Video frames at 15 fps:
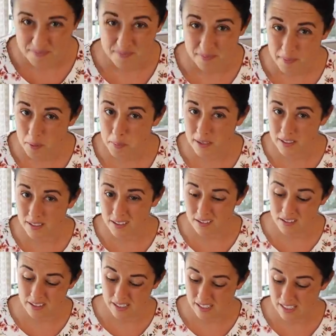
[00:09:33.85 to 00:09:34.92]
Maybe a
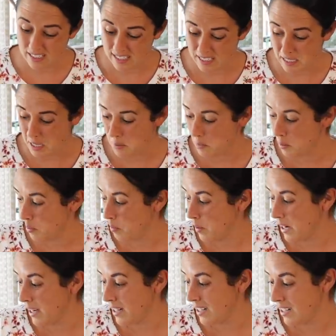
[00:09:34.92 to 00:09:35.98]
little steep,
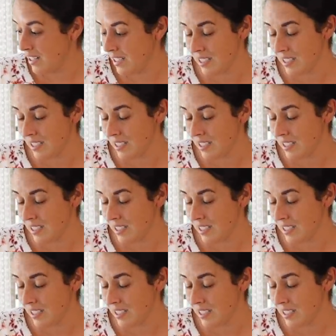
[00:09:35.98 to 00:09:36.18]
but